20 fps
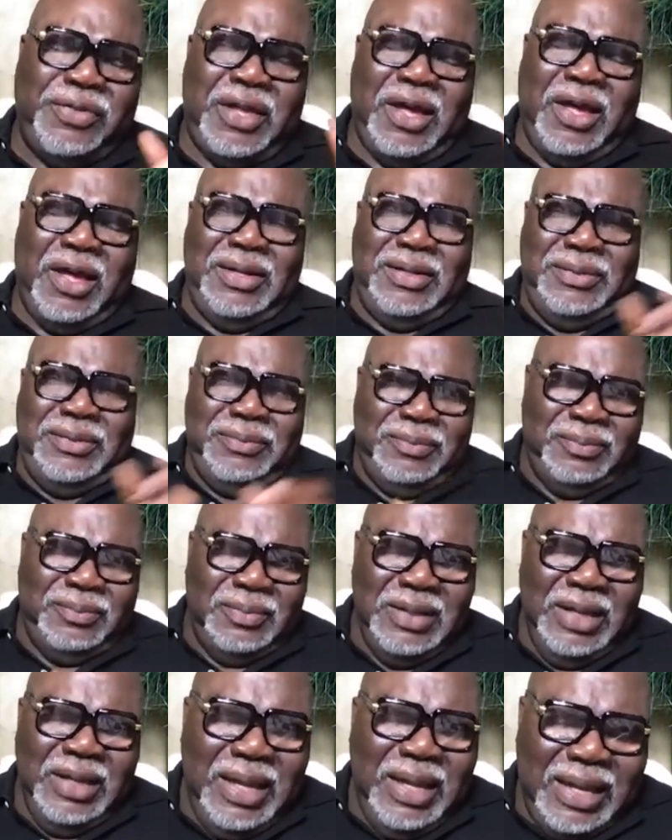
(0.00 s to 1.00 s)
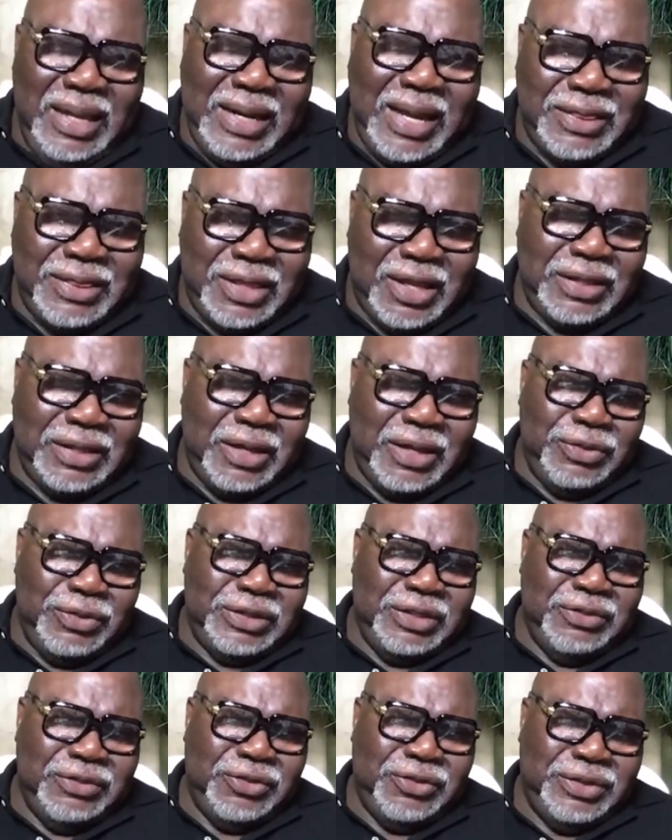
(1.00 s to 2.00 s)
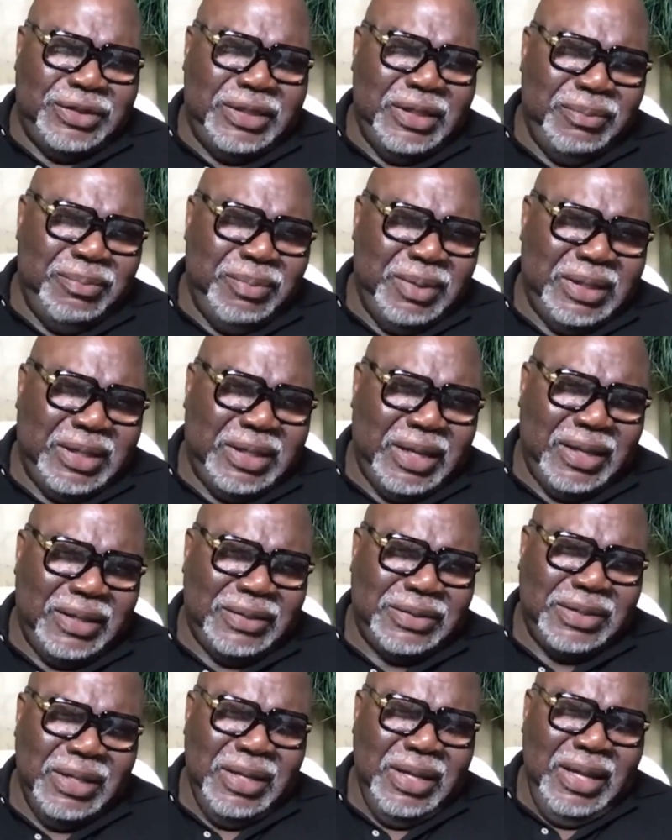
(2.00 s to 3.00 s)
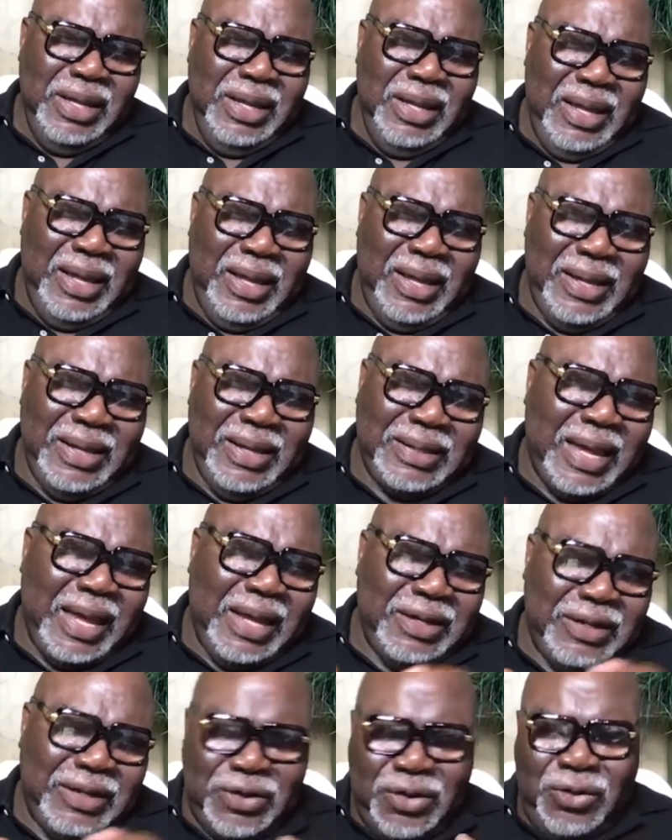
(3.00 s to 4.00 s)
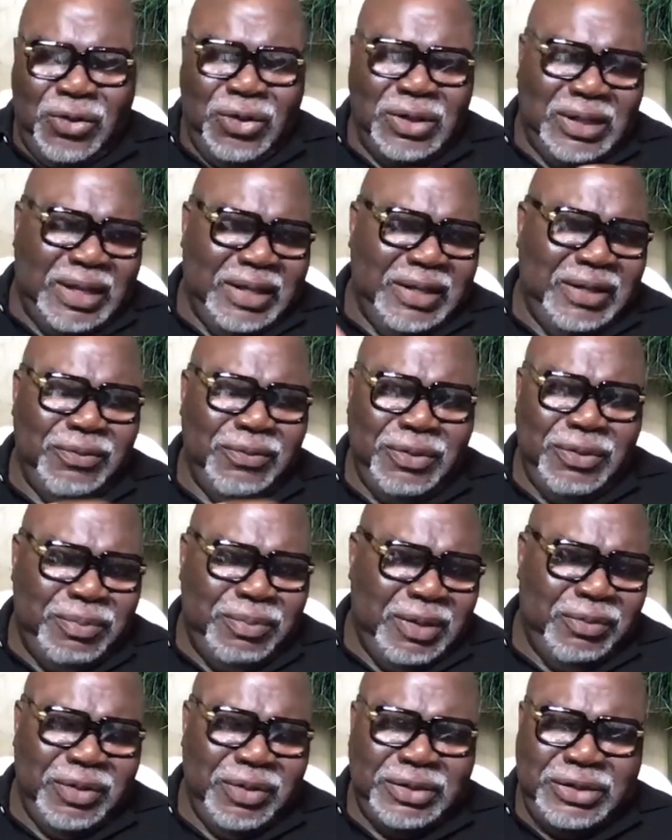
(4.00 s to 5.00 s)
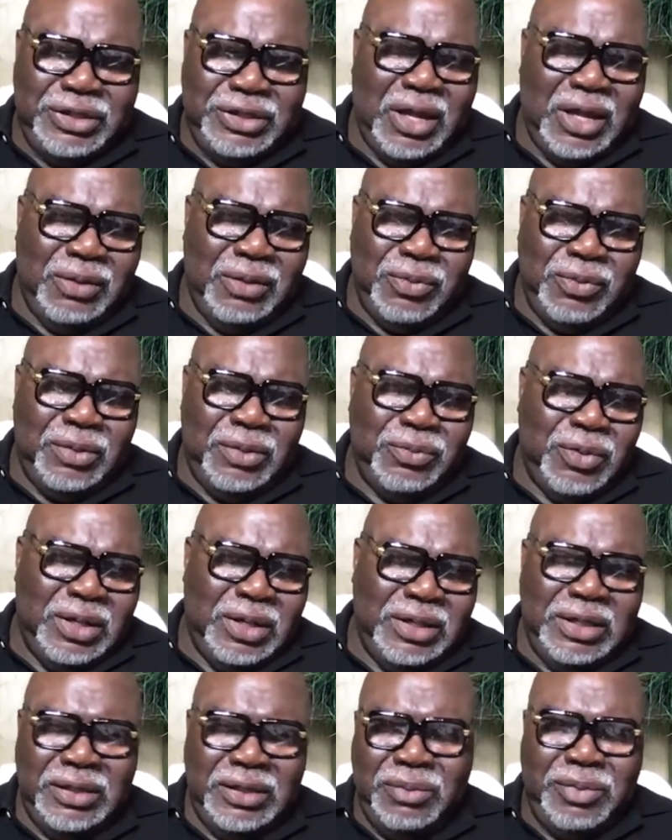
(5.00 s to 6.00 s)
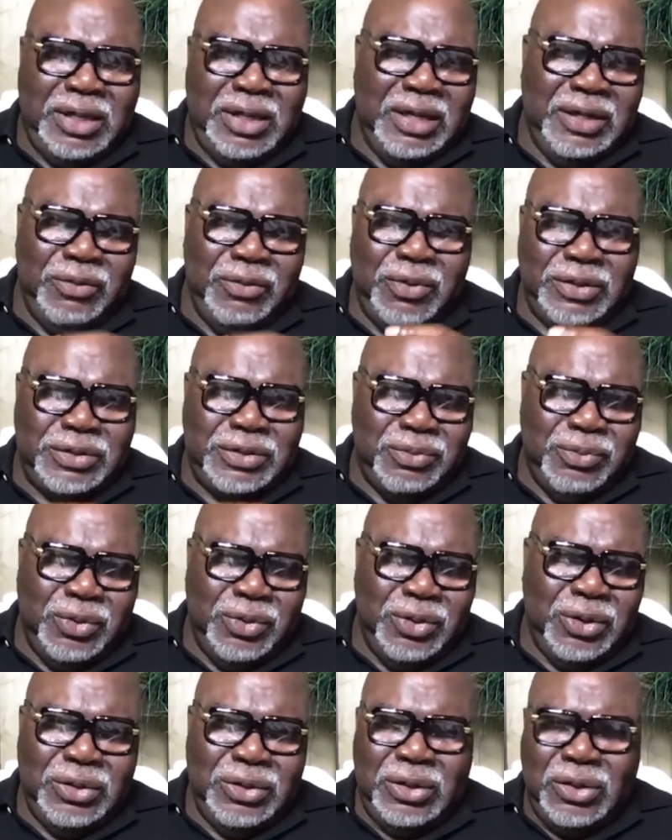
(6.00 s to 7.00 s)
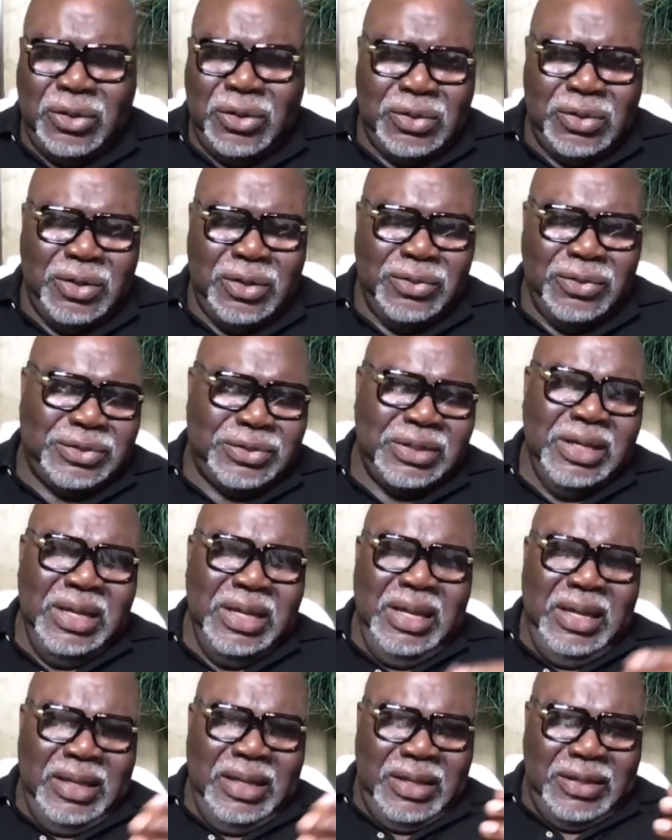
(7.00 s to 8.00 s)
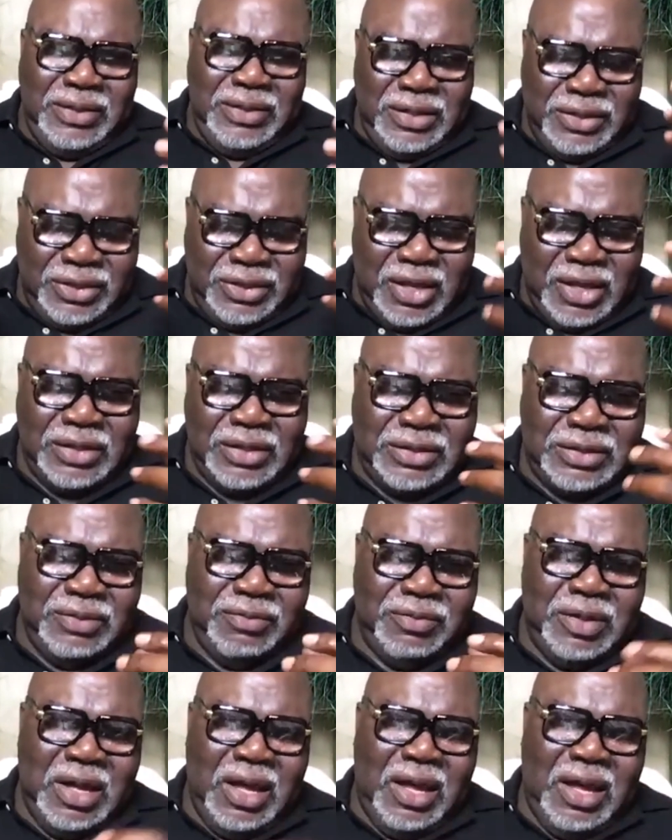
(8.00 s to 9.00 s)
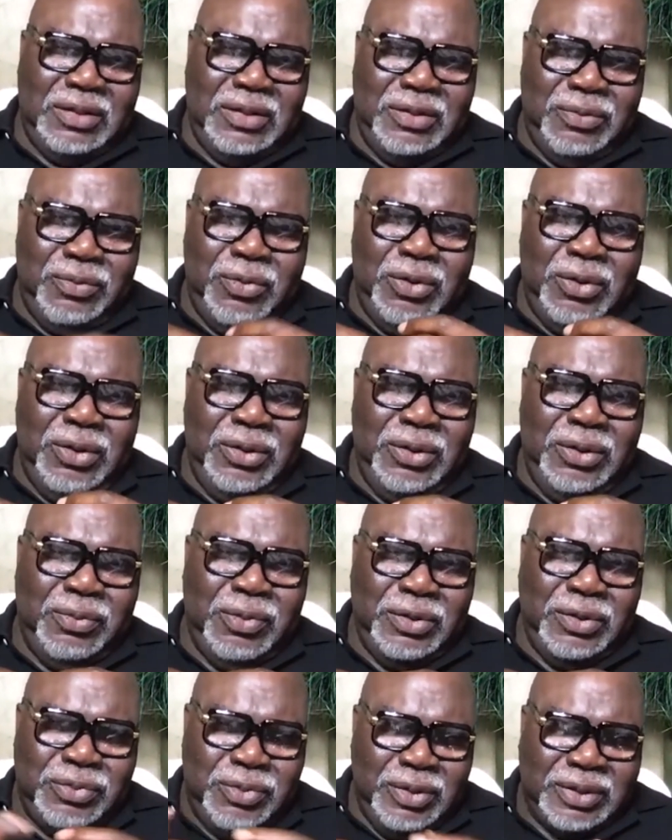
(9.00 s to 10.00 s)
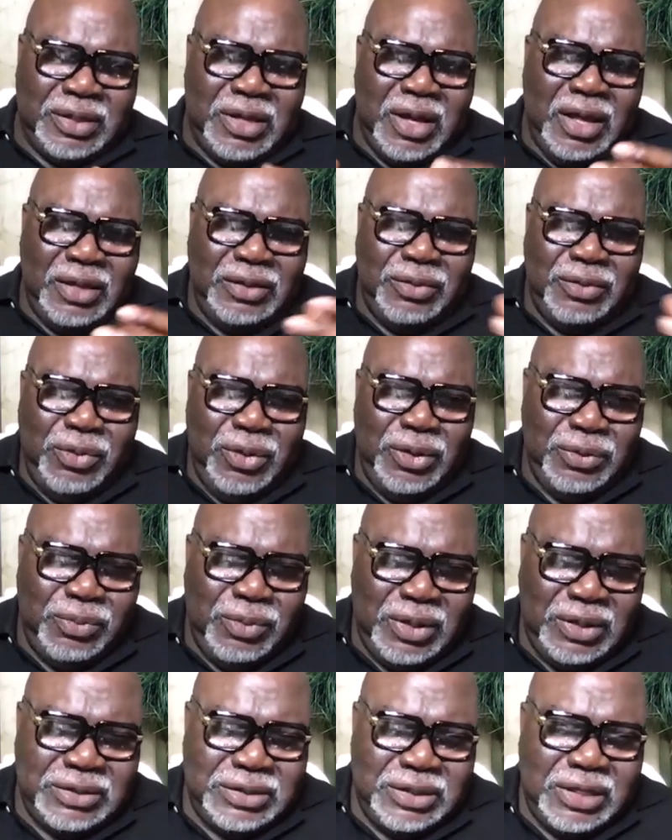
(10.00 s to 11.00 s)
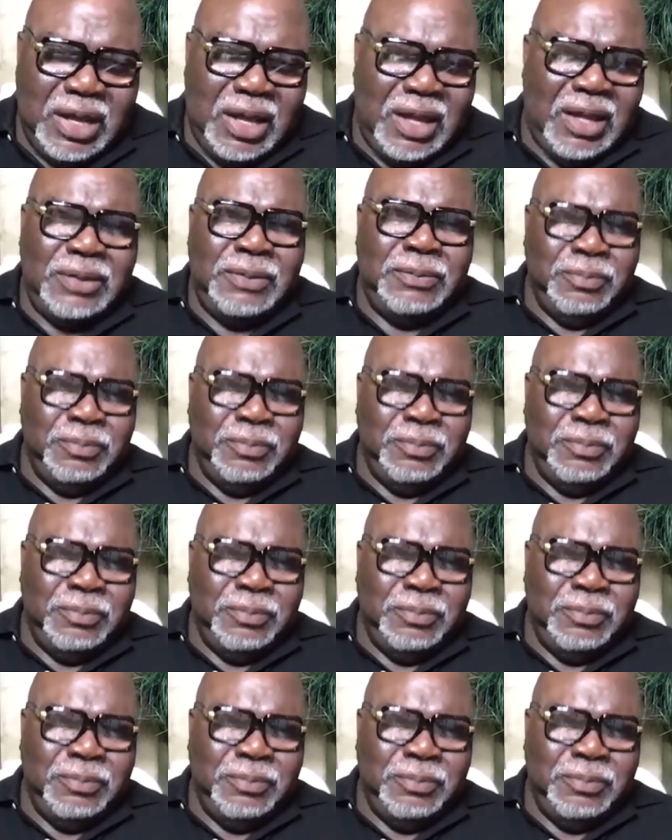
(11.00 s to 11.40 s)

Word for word: thought. And I thought that was interesting, because it kind of correlated with me with John 1:1. In the beginning was the word, logos, the thoughts of God, the word was with God, the word was God.